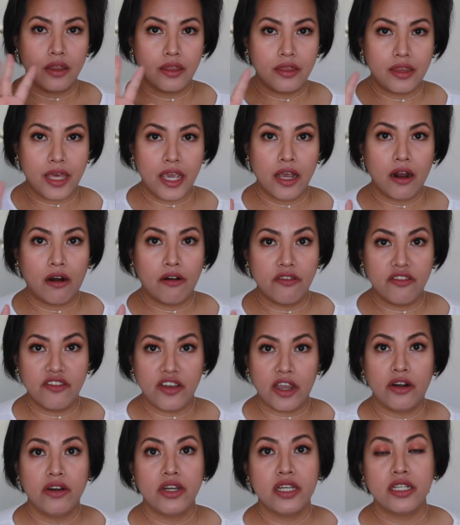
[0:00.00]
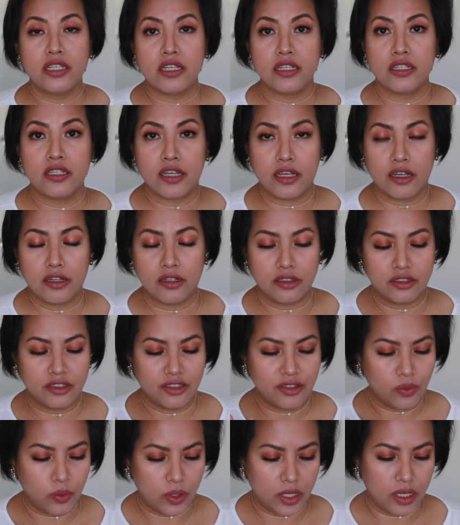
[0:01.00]
they are very
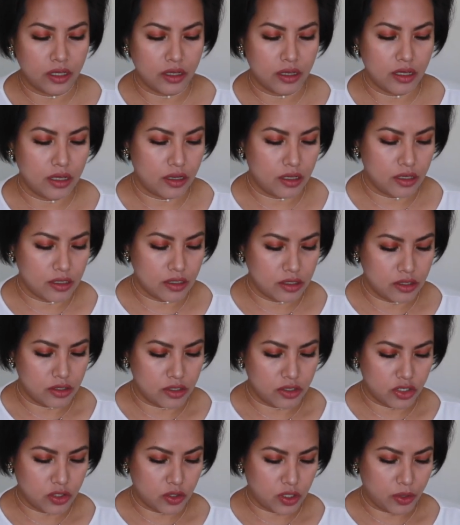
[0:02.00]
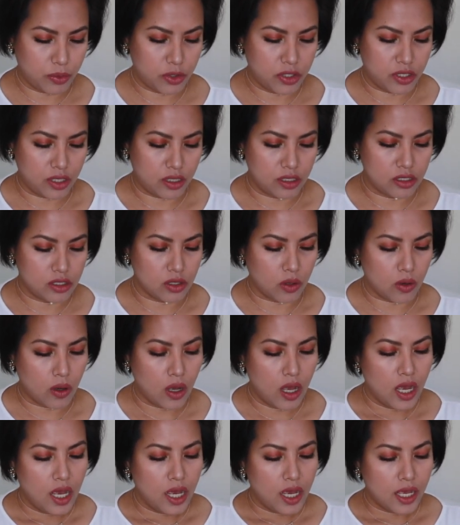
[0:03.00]
detailed with this description. So
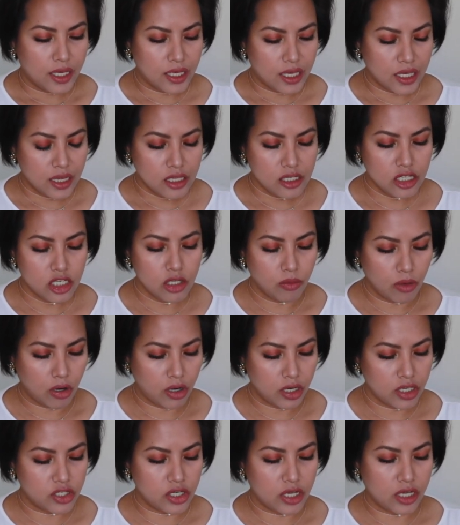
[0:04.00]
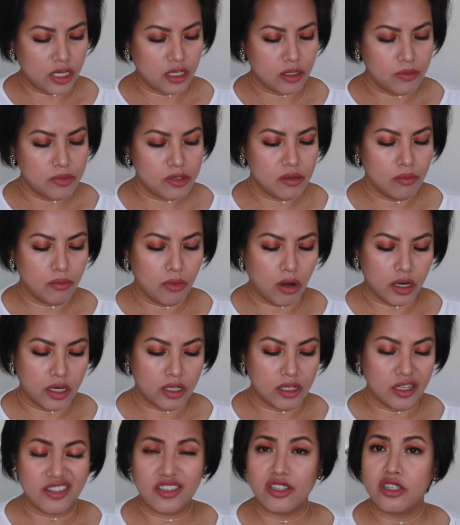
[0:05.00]
again, this is Marc Jacobs. The
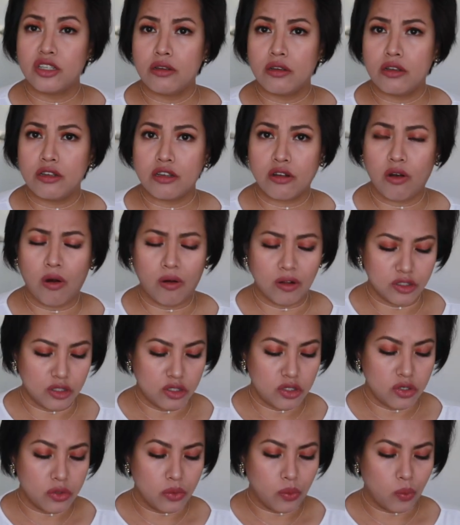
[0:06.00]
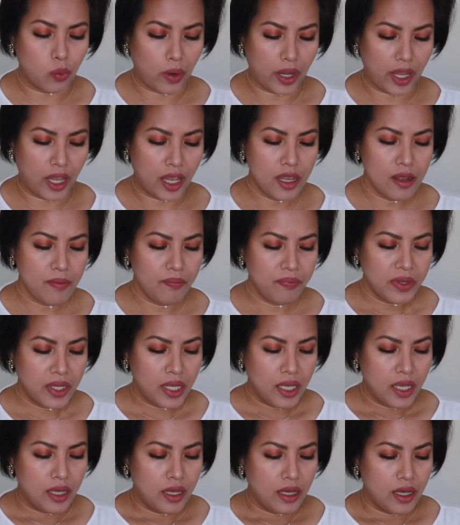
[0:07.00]
model is called two-way.
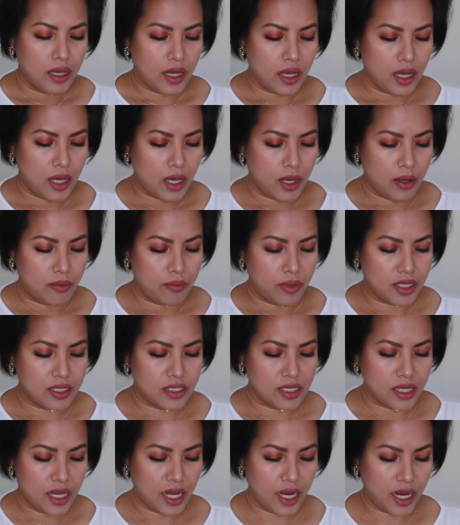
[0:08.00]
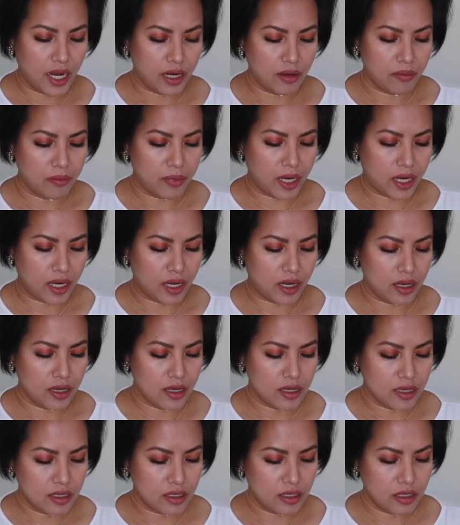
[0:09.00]
It's a
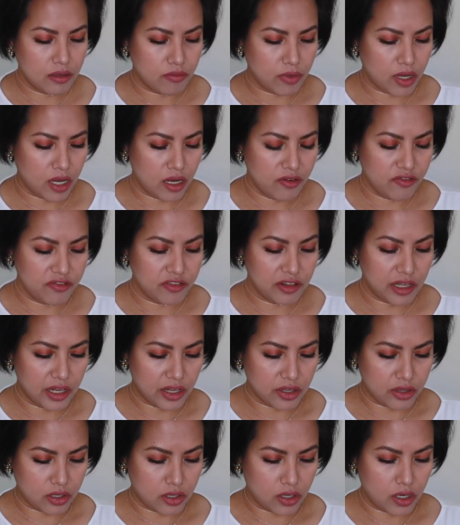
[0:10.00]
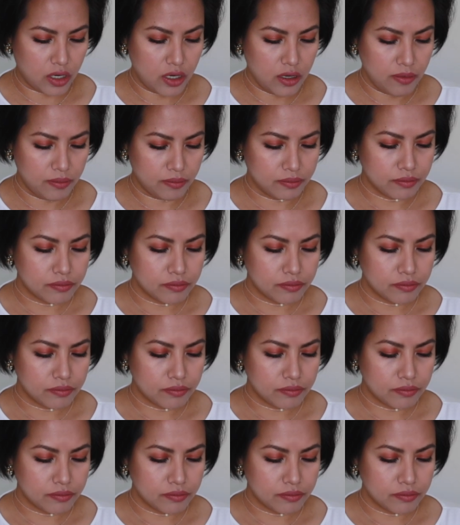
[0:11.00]
handbag made of leather.